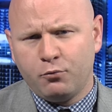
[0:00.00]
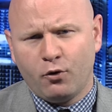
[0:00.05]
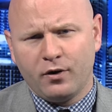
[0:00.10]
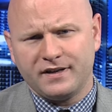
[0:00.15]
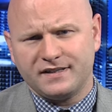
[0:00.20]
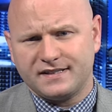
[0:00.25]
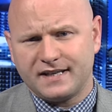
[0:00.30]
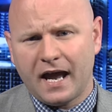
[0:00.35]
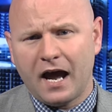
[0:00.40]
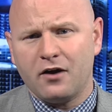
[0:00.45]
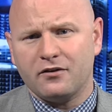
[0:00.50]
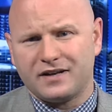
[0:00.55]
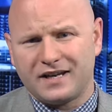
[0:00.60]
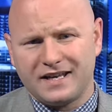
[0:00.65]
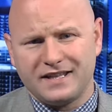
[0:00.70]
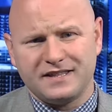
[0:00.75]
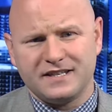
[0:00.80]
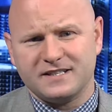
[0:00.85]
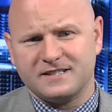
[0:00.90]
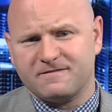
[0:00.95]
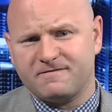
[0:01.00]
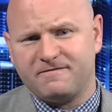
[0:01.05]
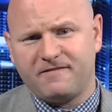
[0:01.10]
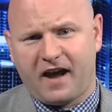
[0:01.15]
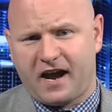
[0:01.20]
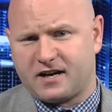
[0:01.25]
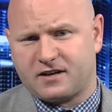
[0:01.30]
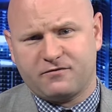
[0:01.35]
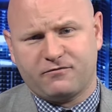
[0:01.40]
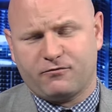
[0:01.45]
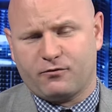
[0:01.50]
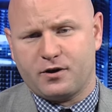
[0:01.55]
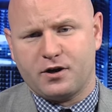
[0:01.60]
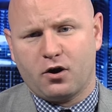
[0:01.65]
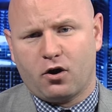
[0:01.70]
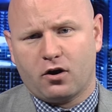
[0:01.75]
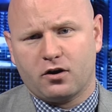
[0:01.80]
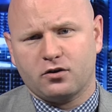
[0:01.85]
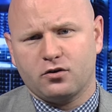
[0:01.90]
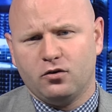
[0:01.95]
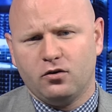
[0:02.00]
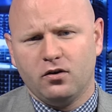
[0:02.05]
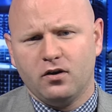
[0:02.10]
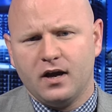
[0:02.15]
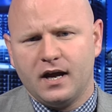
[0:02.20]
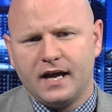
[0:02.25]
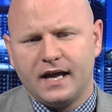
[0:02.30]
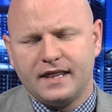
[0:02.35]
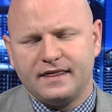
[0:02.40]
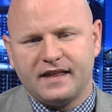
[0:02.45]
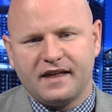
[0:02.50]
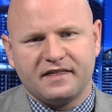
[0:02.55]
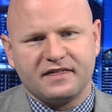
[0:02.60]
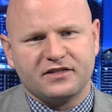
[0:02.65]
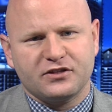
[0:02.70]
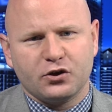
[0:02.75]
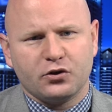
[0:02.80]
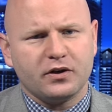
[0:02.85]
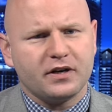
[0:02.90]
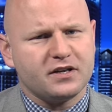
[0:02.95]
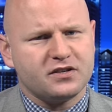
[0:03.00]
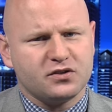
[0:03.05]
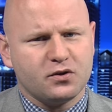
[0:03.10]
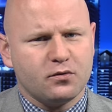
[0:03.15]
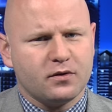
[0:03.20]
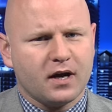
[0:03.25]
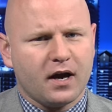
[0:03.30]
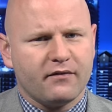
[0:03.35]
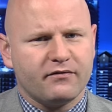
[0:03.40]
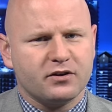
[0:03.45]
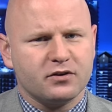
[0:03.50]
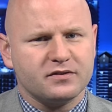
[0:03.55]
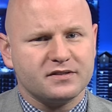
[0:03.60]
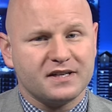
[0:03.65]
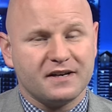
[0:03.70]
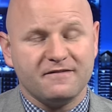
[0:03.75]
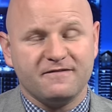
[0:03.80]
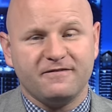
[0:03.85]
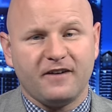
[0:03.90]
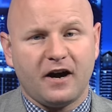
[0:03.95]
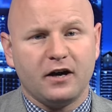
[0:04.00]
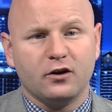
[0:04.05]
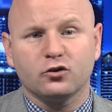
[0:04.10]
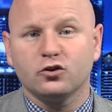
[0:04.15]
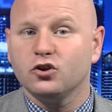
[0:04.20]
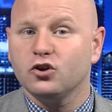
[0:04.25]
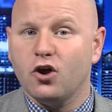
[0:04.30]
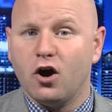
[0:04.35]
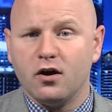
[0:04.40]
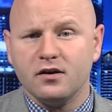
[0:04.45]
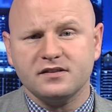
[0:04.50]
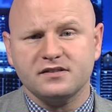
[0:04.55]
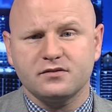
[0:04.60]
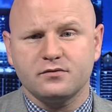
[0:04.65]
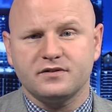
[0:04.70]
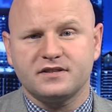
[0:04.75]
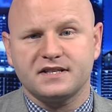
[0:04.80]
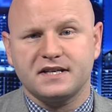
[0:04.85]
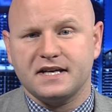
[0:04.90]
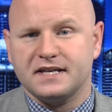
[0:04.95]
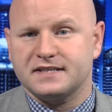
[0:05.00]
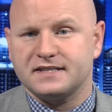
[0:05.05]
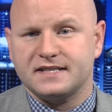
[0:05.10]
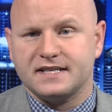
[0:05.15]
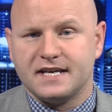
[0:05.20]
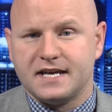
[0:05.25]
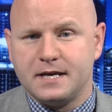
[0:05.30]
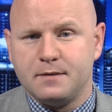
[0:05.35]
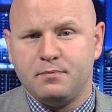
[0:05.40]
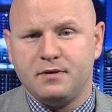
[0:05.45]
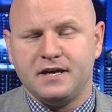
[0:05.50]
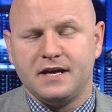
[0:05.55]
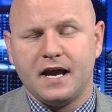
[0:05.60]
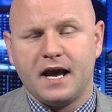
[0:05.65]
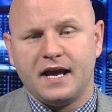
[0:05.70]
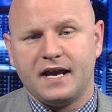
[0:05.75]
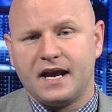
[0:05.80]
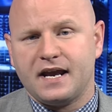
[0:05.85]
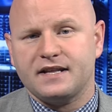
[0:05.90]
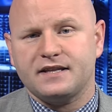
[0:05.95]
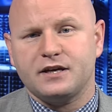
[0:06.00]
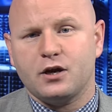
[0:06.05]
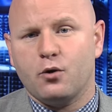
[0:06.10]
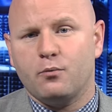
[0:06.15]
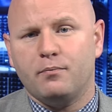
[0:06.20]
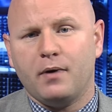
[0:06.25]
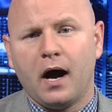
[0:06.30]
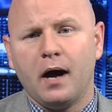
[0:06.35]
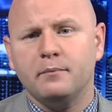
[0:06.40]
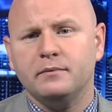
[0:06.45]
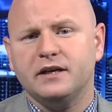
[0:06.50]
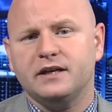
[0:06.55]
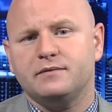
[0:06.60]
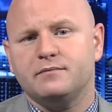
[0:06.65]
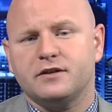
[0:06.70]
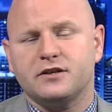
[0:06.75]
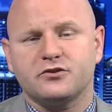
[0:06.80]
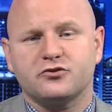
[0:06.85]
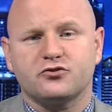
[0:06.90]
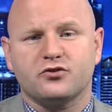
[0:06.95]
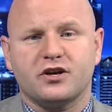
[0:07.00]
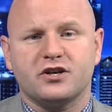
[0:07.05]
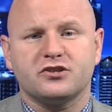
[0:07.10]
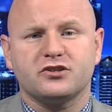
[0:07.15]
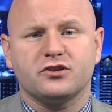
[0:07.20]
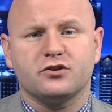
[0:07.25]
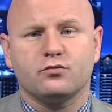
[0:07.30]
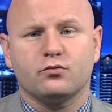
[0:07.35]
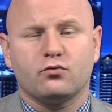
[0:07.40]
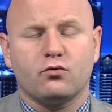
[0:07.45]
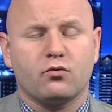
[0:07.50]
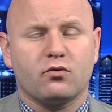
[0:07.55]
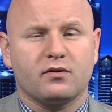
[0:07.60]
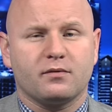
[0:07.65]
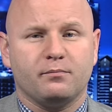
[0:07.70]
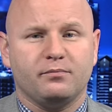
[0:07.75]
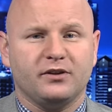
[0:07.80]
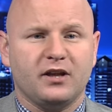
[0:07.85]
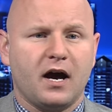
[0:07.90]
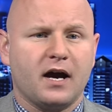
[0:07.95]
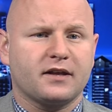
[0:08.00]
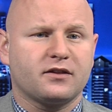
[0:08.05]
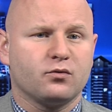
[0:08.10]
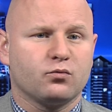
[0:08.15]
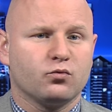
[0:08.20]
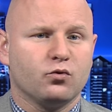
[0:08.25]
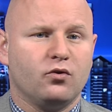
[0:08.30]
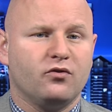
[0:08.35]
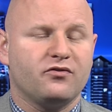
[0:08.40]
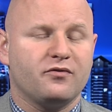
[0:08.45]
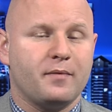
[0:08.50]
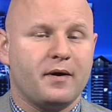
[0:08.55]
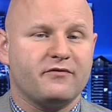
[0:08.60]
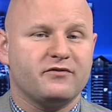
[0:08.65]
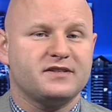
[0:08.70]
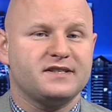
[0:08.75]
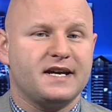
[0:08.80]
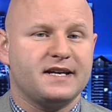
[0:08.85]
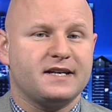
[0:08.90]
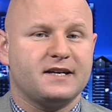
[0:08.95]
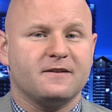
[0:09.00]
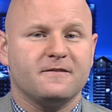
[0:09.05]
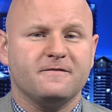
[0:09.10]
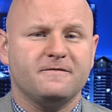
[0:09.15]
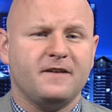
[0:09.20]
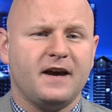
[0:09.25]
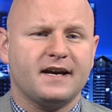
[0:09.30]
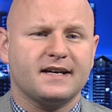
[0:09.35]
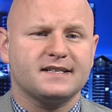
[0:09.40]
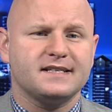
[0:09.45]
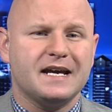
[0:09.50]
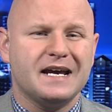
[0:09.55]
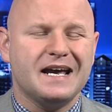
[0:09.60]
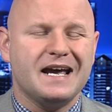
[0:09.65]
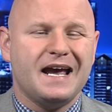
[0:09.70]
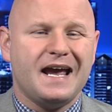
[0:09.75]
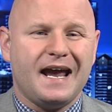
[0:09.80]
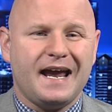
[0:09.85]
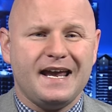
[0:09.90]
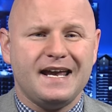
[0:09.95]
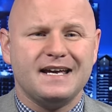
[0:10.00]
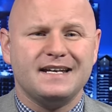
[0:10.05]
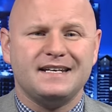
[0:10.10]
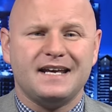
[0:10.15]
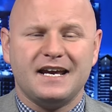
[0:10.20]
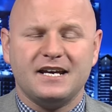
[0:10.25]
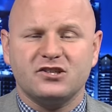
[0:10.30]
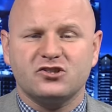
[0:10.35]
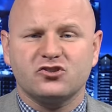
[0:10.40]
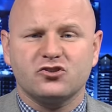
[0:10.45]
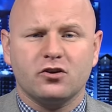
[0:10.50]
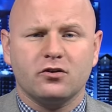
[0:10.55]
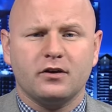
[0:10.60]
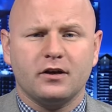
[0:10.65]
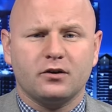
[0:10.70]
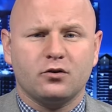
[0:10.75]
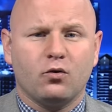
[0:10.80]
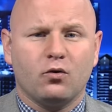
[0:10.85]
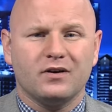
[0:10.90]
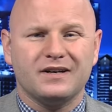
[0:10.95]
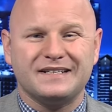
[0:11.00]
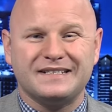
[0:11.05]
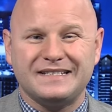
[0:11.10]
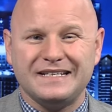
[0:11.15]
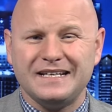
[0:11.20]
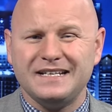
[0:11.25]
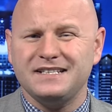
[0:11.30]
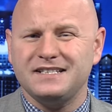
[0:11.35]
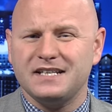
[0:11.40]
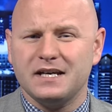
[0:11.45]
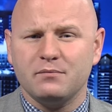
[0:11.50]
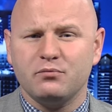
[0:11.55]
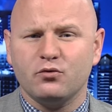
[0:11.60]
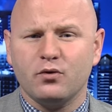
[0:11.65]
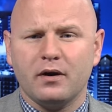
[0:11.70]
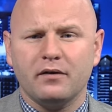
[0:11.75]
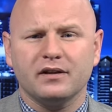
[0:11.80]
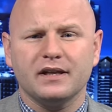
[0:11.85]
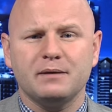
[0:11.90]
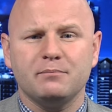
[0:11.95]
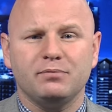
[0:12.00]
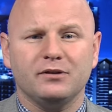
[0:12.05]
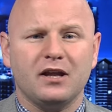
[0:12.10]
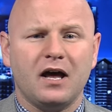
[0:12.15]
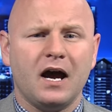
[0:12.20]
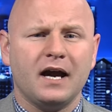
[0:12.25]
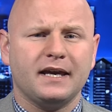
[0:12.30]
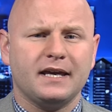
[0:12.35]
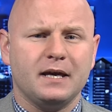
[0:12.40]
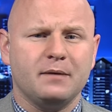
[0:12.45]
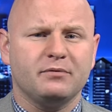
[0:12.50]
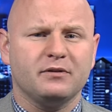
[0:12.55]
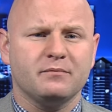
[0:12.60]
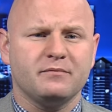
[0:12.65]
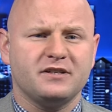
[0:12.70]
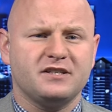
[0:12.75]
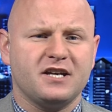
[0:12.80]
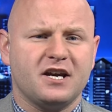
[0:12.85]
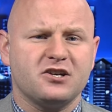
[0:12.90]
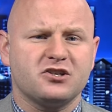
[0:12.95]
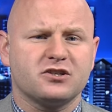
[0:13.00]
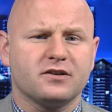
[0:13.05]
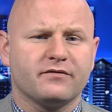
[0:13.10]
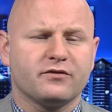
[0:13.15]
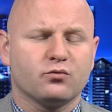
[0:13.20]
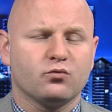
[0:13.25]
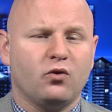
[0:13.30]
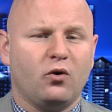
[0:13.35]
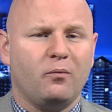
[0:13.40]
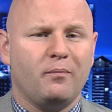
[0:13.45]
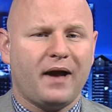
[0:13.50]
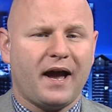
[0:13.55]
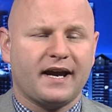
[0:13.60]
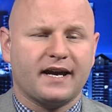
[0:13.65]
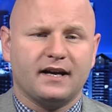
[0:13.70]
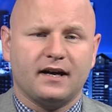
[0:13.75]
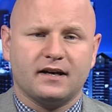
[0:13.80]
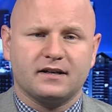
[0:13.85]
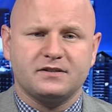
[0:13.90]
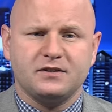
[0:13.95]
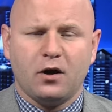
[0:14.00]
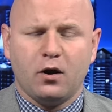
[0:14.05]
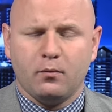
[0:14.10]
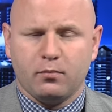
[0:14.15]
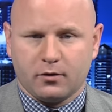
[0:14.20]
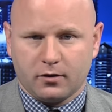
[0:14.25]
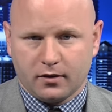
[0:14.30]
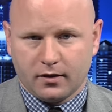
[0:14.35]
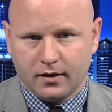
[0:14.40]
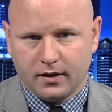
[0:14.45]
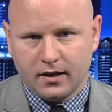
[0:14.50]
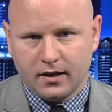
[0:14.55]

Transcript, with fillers: points out in this fact free article that 32 governors have filed lawsuits against the EPA and the Obama administration in order to block the rule from ever taking effect, and a circuit court did temporarily block implementation of the rule back in October.